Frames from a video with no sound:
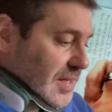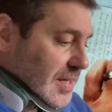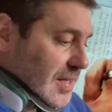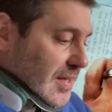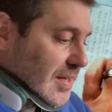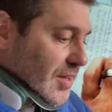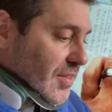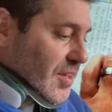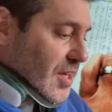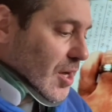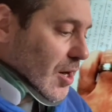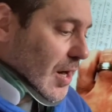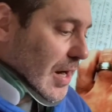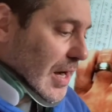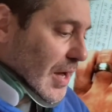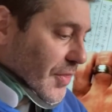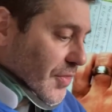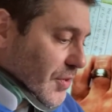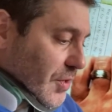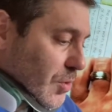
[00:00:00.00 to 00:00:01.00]
The
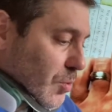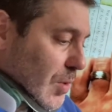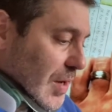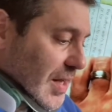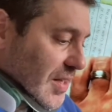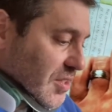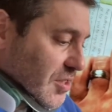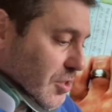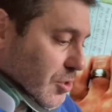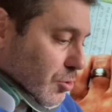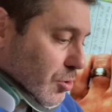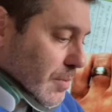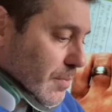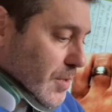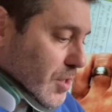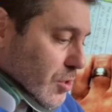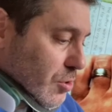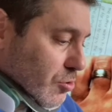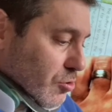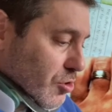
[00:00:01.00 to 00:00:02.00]
author wants to
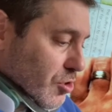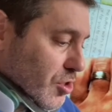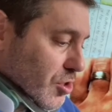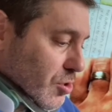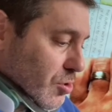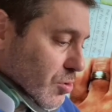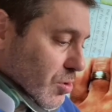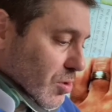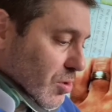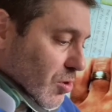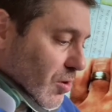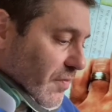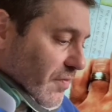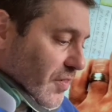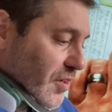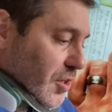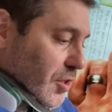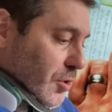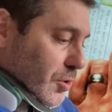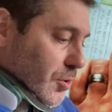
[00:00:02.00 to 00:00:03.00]
amuse you or for
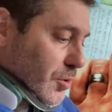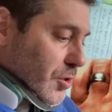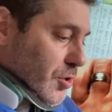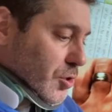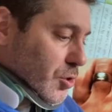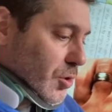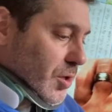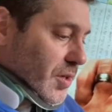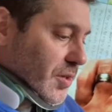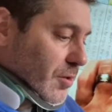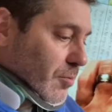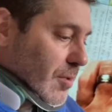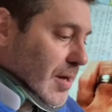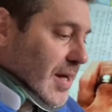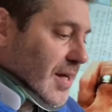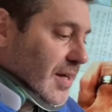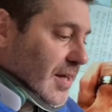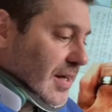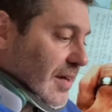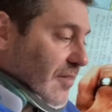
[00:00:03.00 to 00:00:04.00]
you to enjoy the
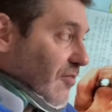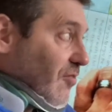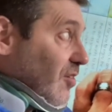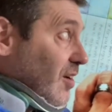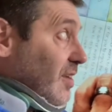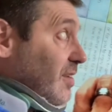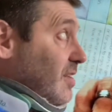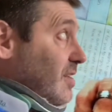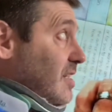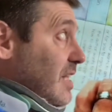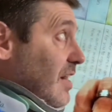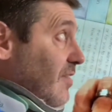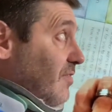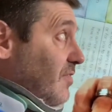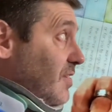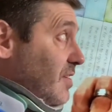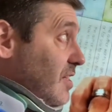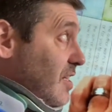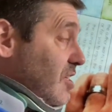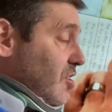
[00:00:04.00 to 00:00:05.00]
writing. I've written the
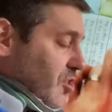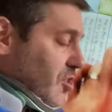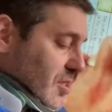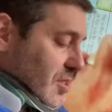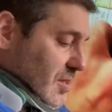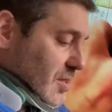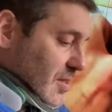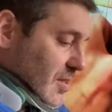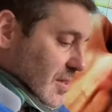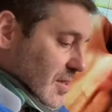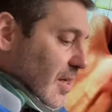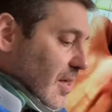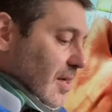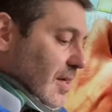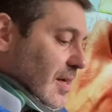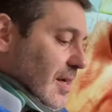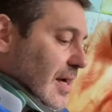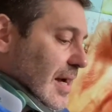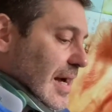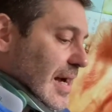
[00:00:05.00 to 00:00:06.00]
definition,
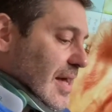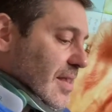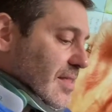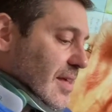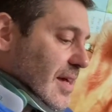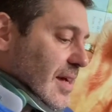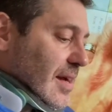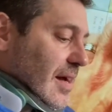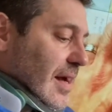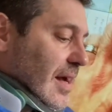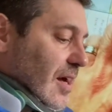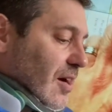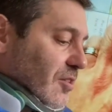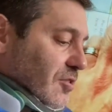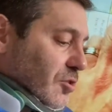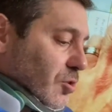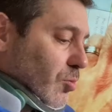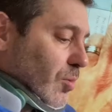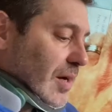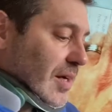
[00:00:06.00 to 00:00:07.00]
and then I
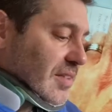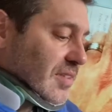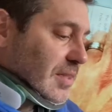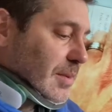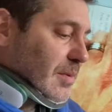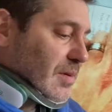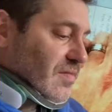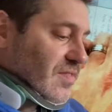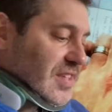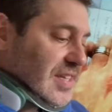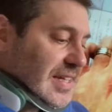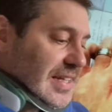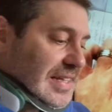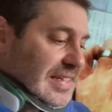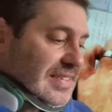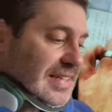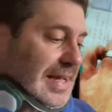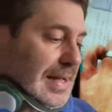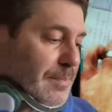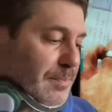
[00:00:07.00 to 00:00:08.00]
also write some of the
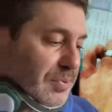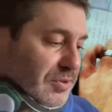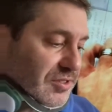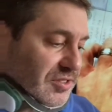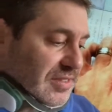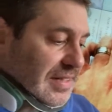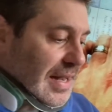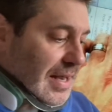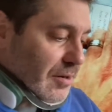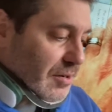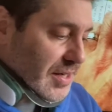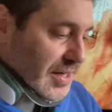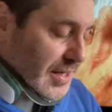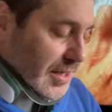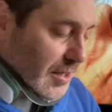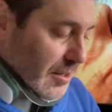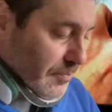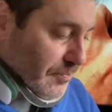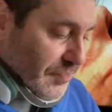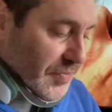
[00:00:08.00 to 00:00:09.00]
examples down
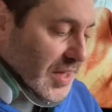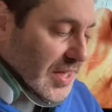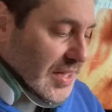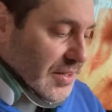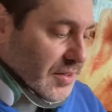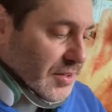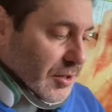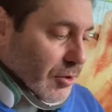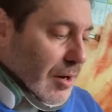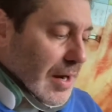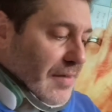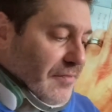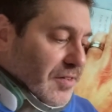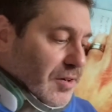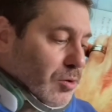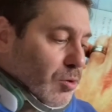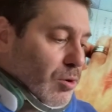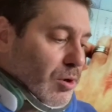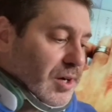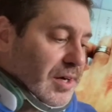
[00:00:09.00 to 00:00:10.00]
here in the
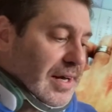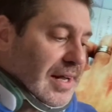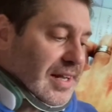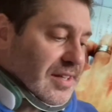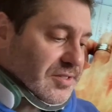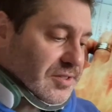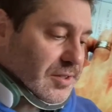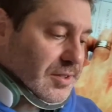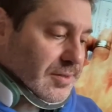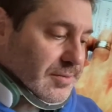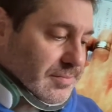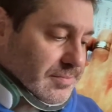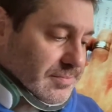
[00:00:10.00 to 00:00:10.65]
graphic organizer.